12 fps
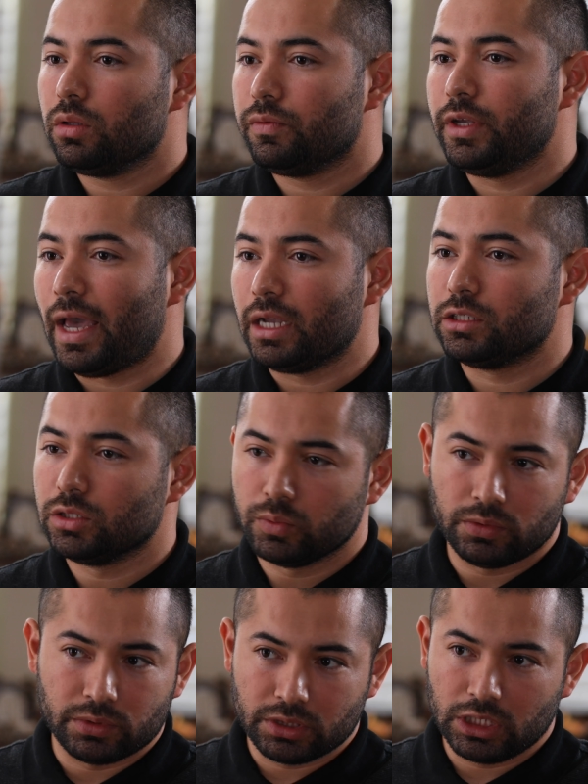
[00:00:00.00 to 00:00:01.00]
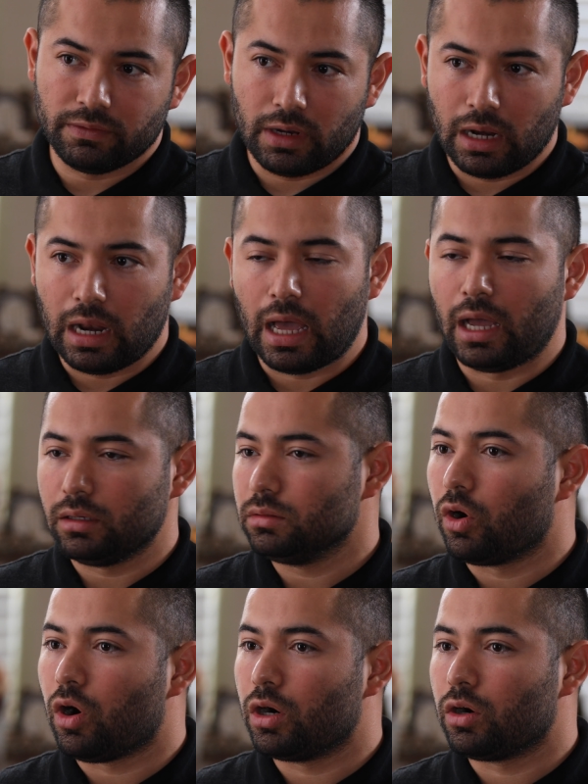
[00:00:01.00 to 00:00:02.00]
of the reactions we receive a lot
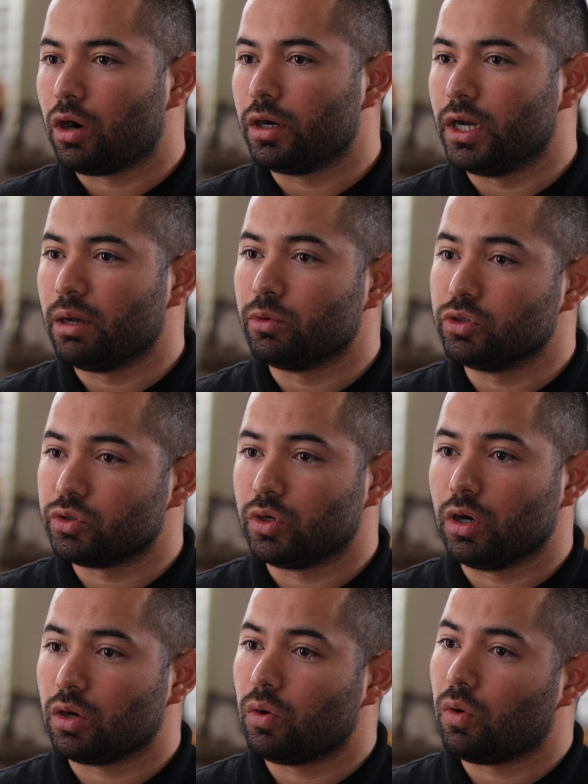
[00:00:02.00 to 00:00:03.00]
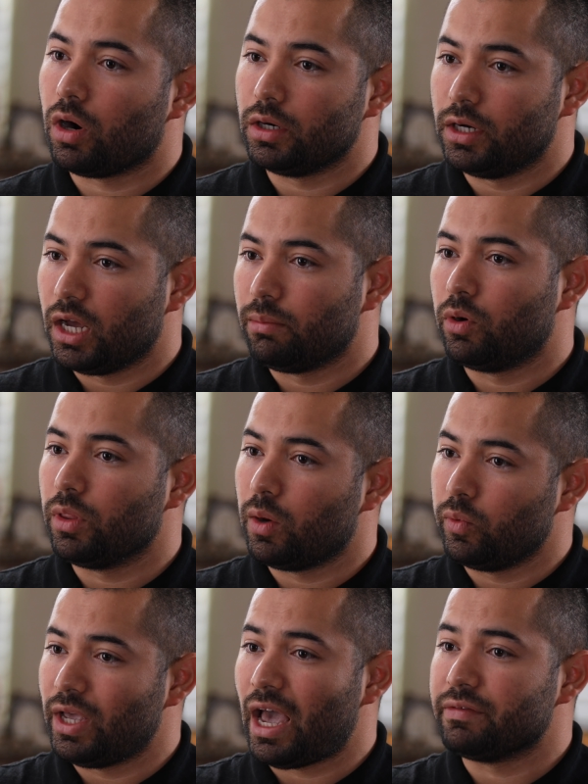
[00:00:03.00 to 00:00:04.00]
regarding our demo truck or our demo that
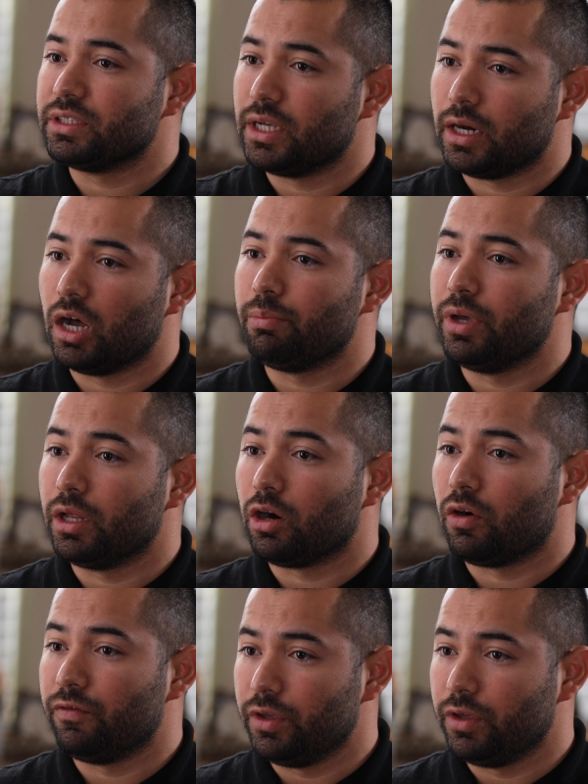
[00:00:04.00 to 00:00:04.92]
we have set up in our